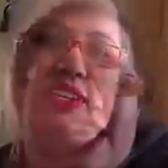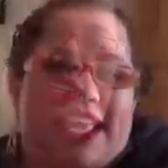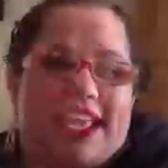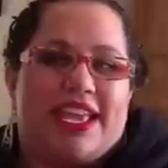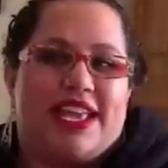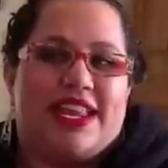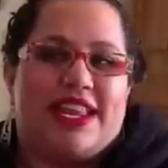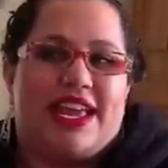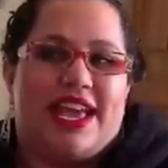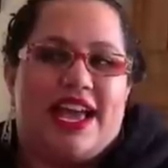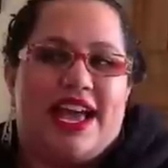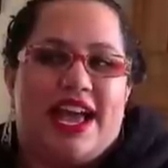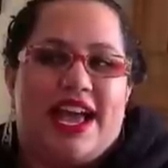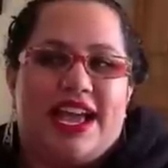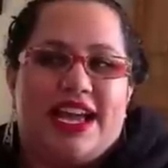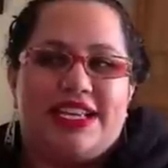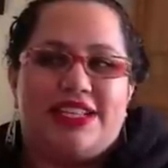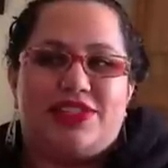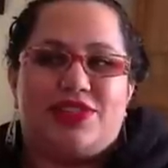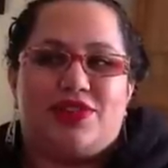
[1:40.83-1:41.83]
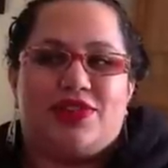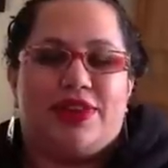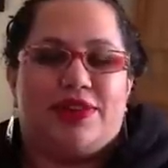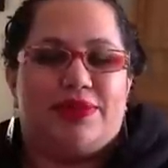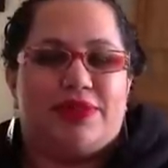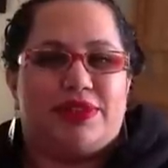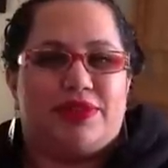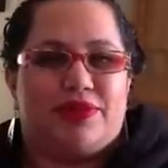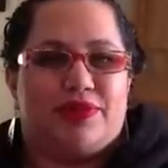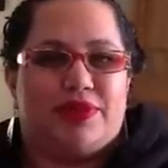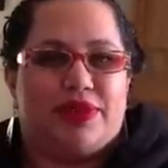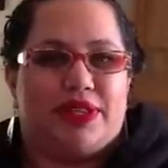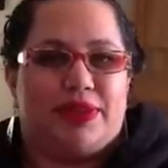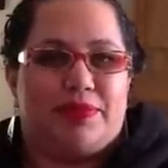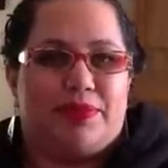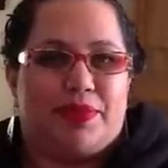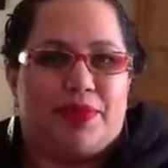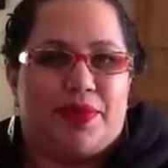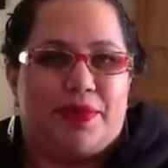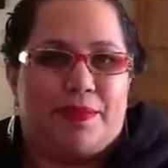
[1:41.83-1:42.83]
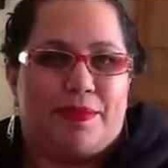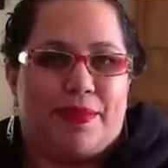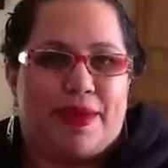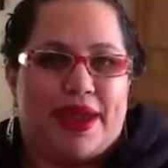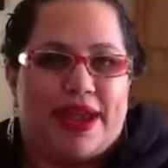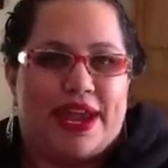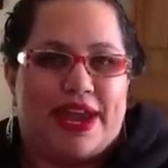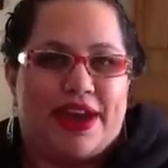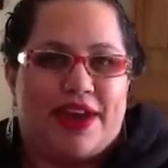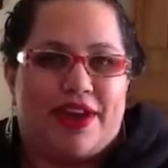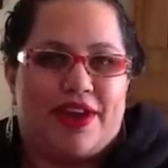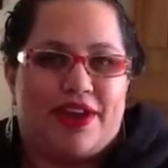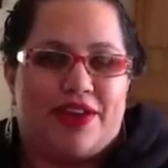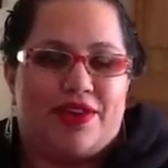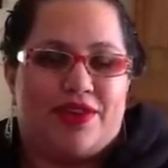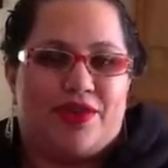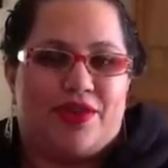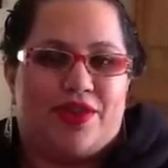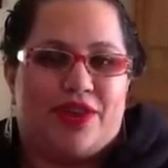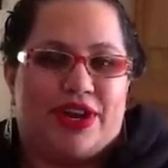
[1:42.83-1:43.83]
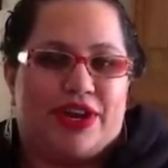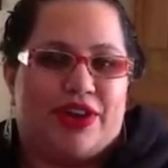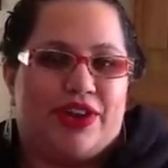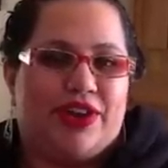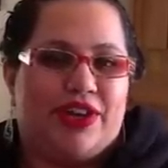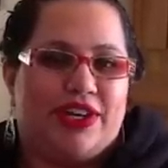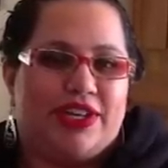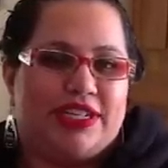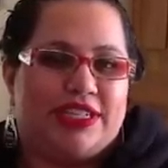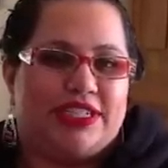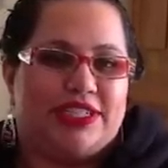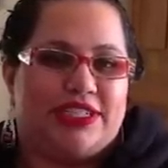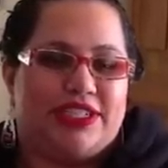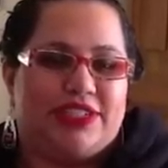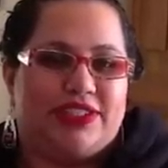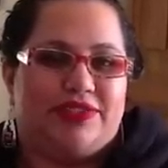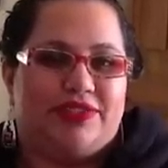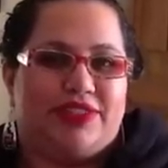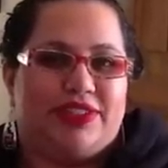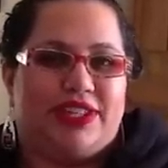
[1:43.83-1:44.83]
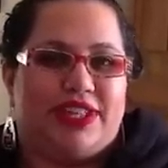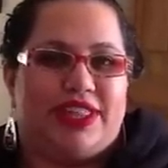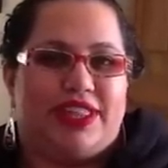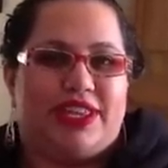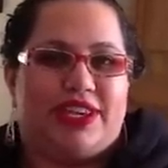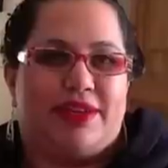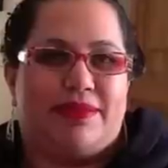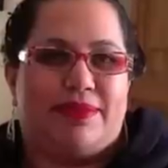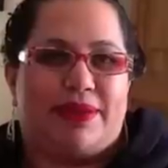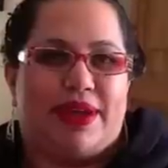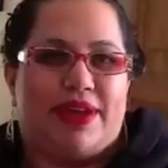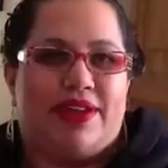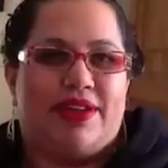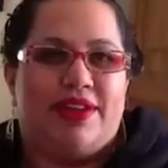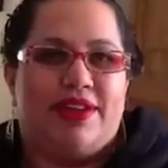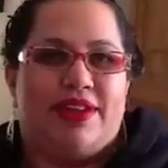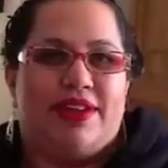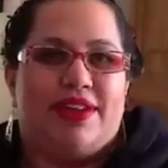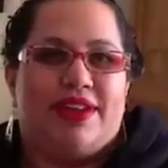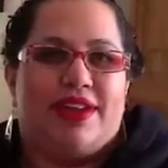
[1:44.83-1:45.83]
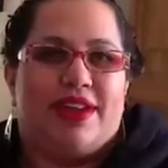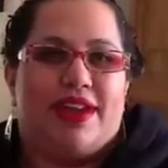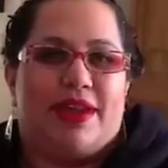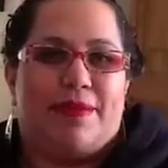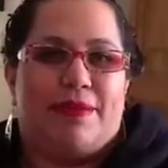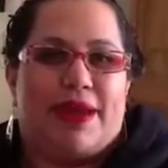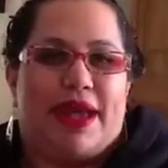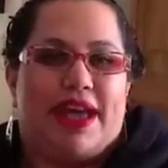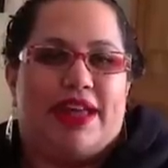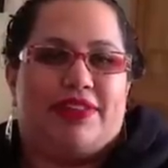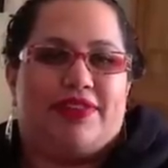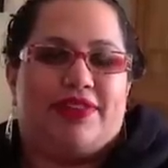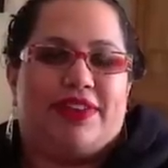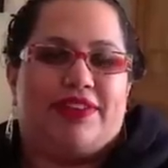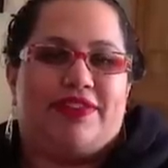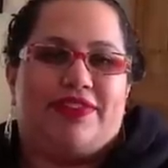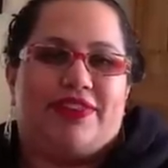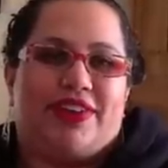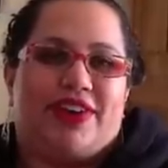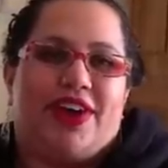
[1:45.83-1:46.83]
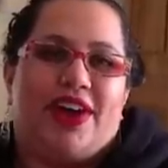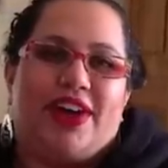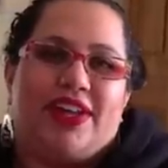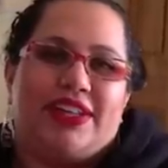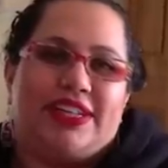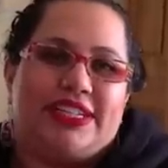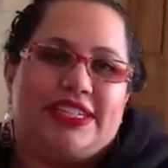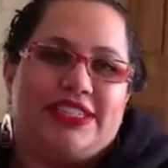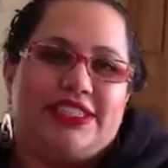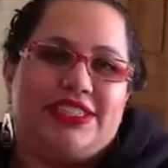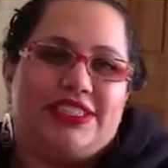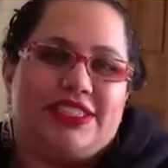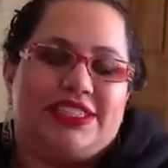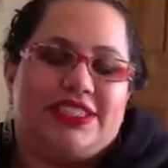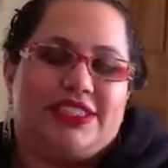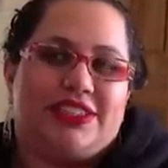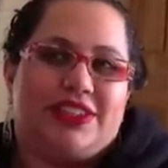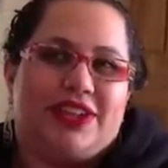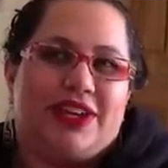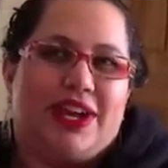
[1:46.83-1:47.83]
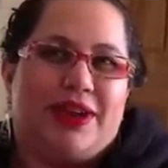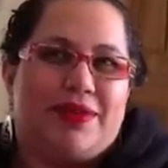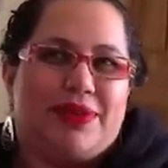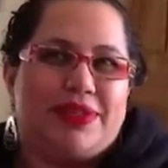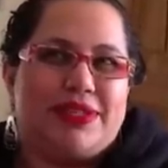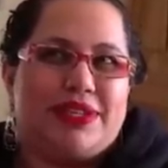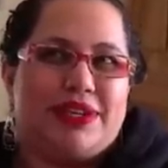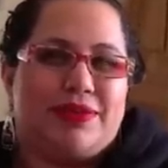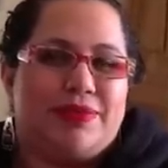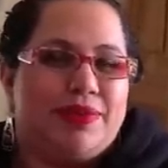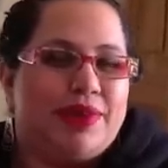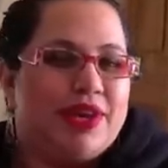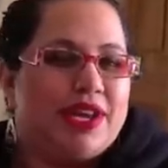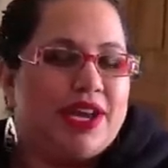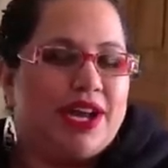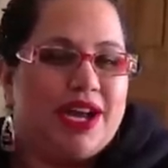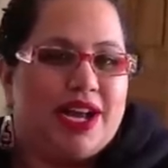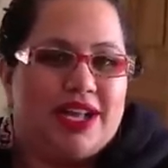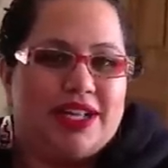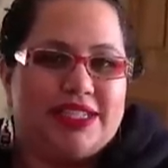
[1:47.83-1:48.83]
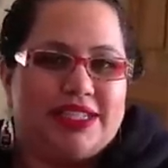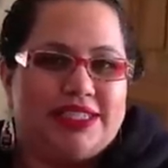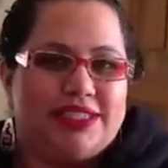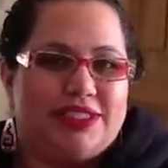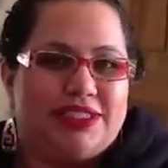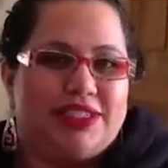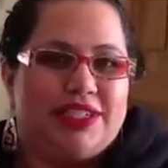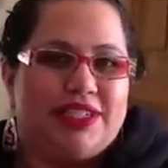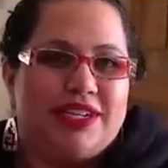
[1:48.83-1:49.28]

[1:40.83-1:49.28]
In high school, I wasn't really prepared or encouraged to really think about a pathway for college, and so I went to community college